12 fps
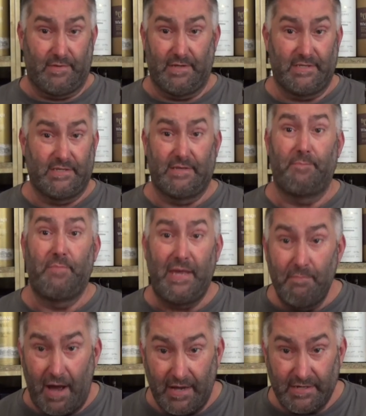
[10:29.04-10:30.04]
this is a B
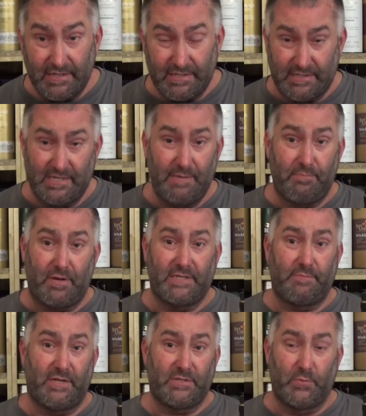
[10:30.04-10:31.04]
minus C
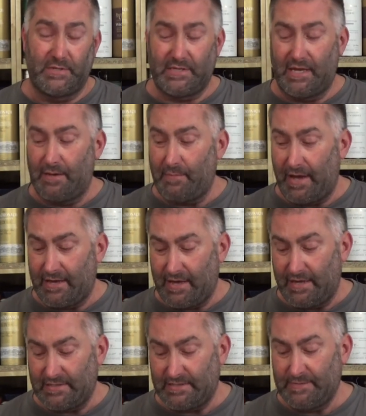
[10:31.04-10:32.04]
plus plus whiskey in my
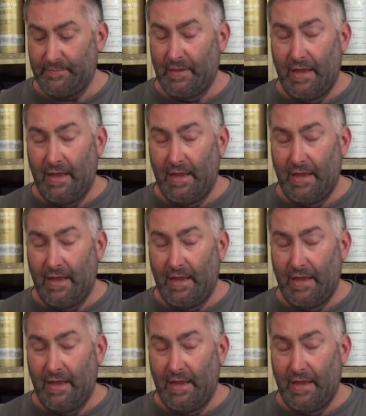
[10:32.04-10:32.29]
case.